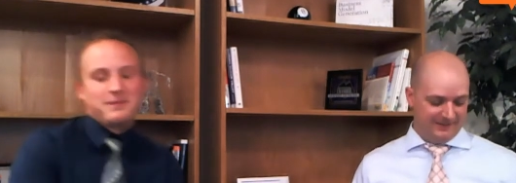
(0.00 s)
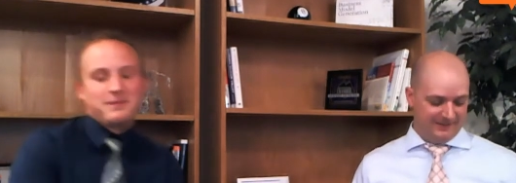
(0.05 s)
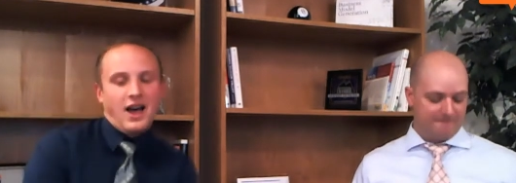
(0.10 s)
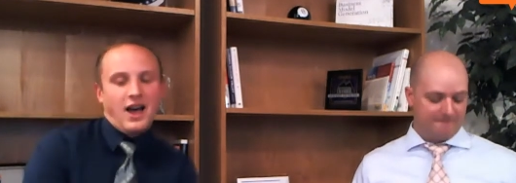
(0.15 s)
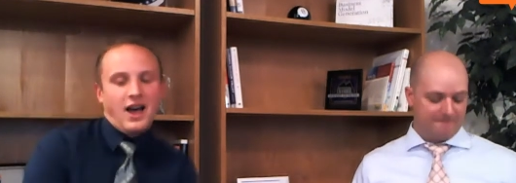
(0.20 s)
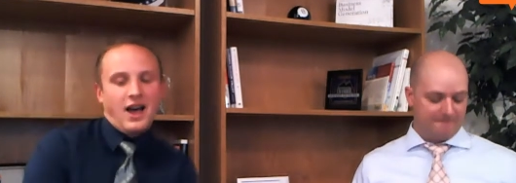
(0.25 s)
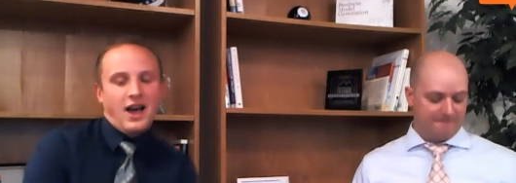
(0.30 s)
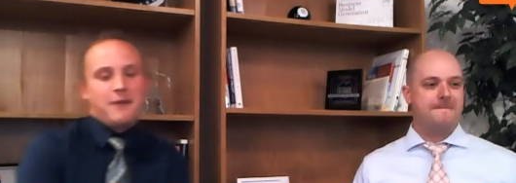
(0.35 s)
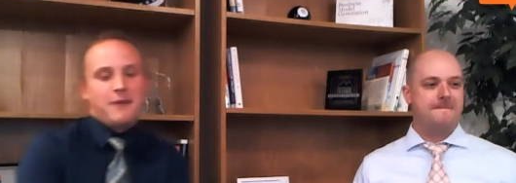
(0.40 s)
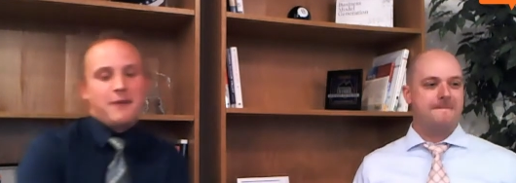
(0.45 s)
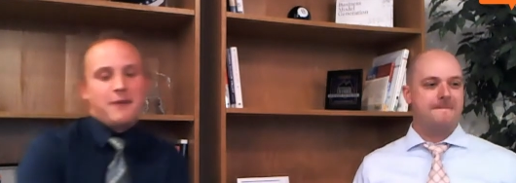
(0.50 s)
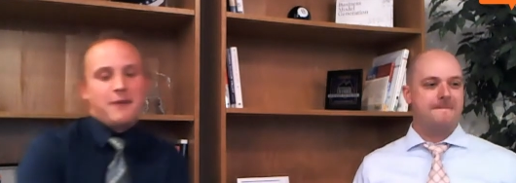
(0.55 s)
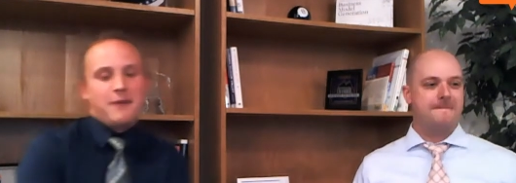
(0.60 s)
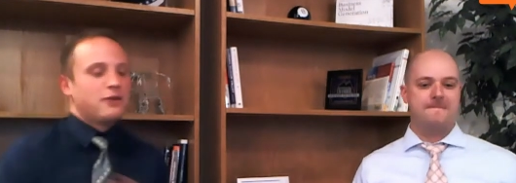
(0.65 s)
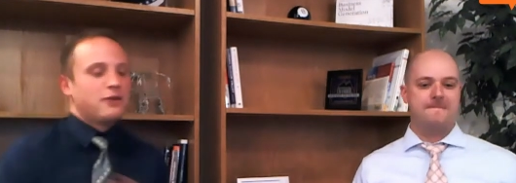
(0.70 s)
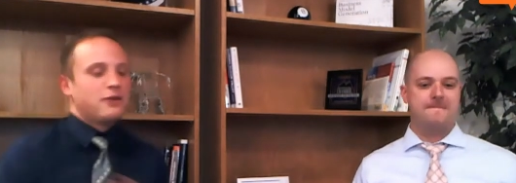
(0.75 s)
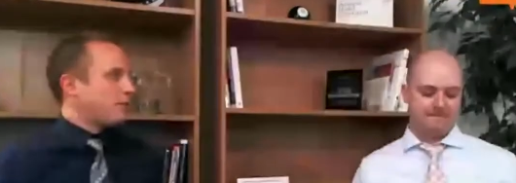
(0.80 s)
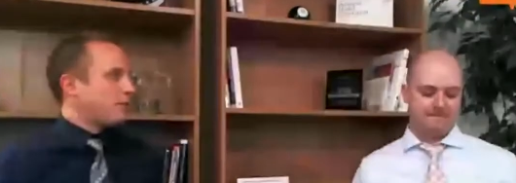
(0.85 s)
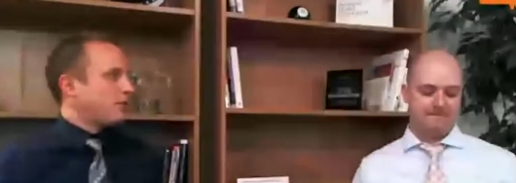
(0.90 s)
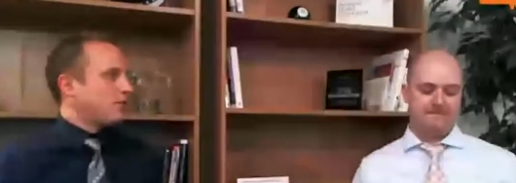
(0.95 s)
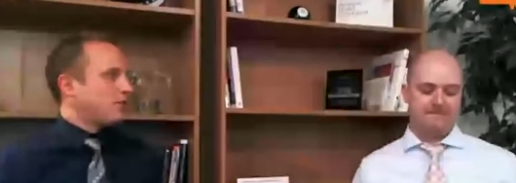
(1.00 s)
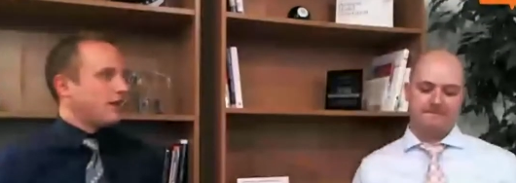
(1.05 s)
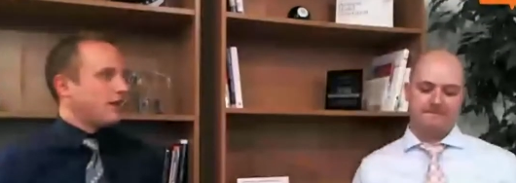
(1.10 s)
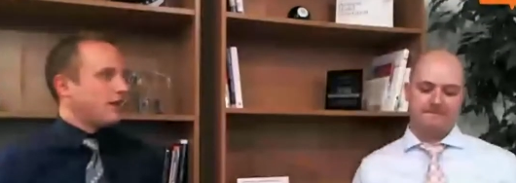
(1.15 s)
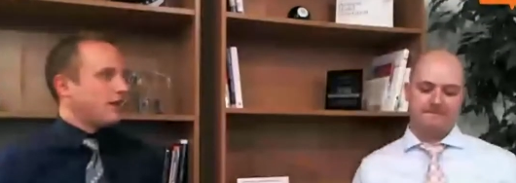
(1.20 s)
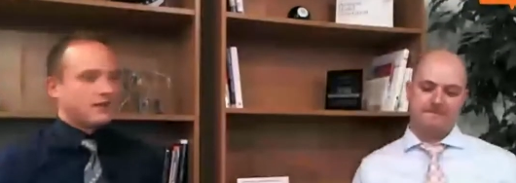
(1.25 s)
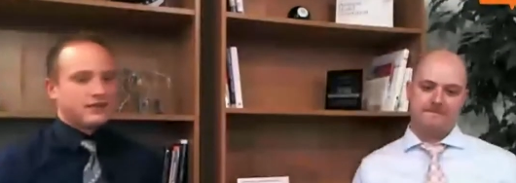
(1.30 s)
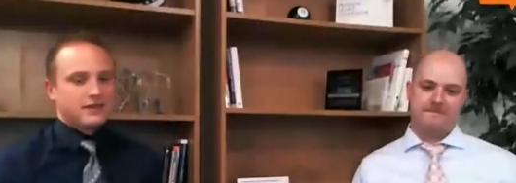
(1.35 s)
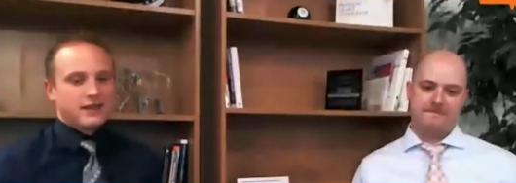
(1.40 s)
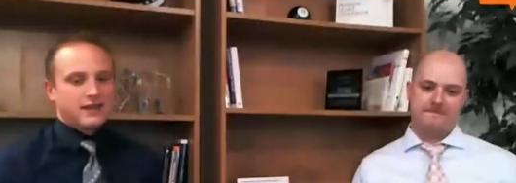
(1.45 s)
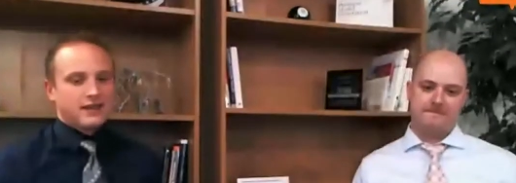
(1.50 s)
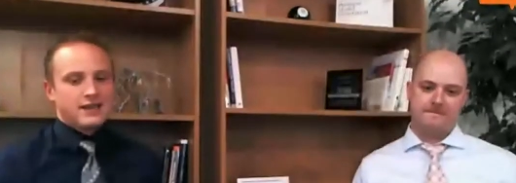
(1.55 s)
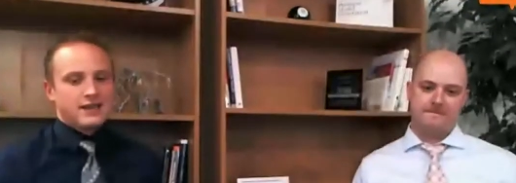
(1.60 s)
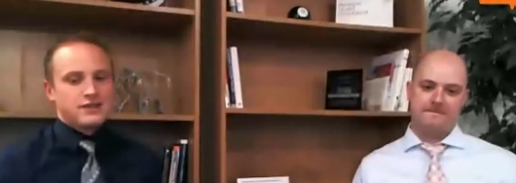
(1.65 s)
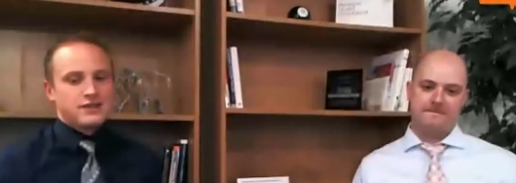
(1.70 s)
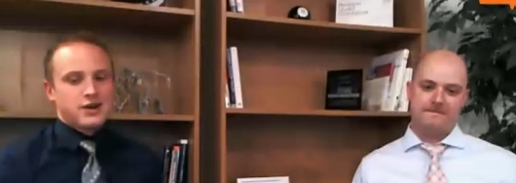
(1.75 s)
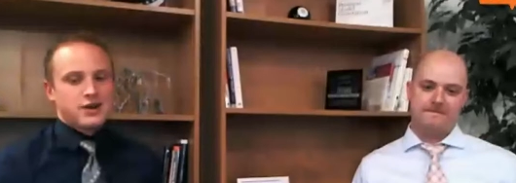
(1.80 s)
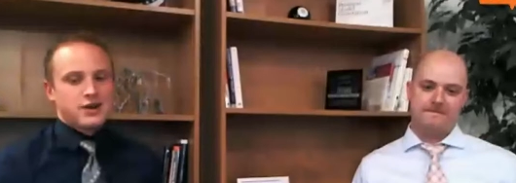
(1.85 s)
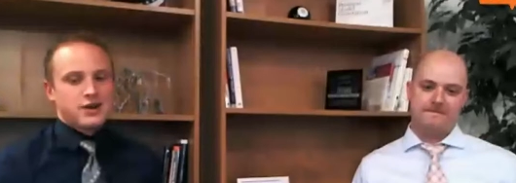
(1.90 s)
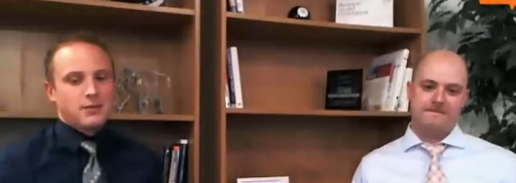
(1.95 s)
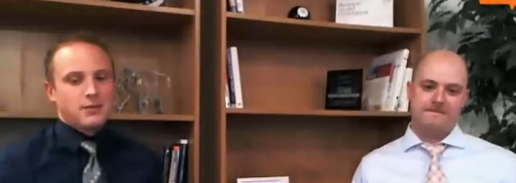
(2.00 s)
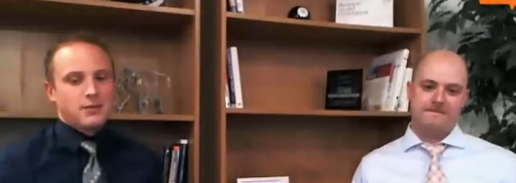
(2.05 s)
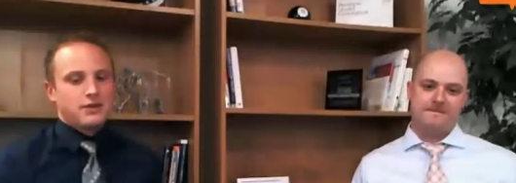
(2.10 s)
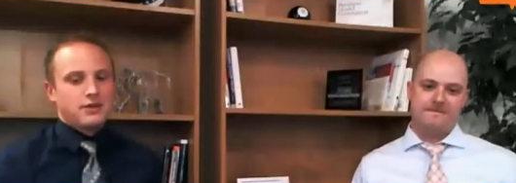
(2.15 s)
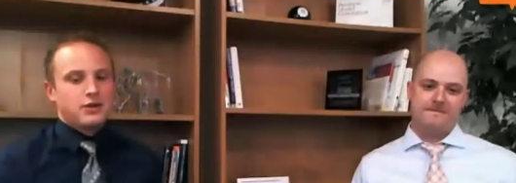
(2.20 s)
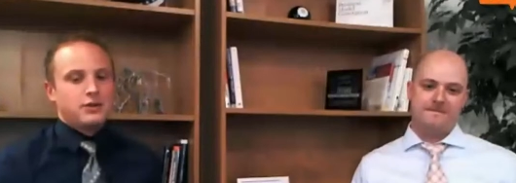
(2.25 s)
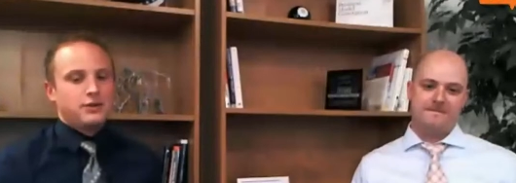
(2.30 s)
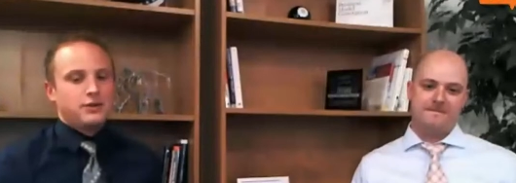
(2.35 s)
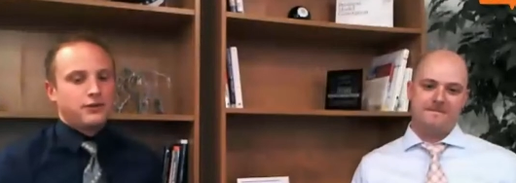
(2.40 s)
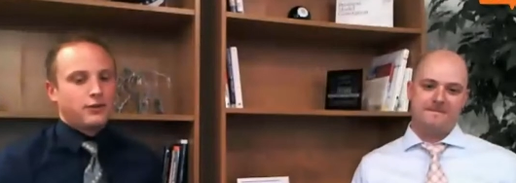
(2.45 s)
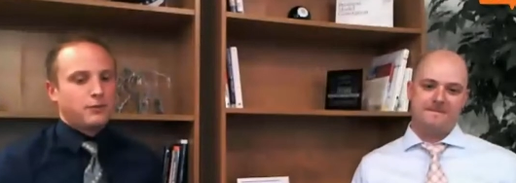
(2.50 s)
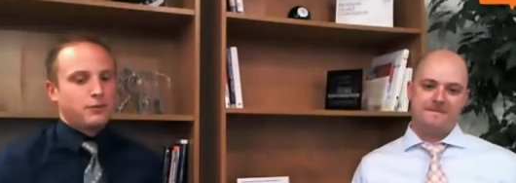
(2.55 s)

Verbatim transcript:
Speaker 1: um, faux shoppers. It's a slang term used for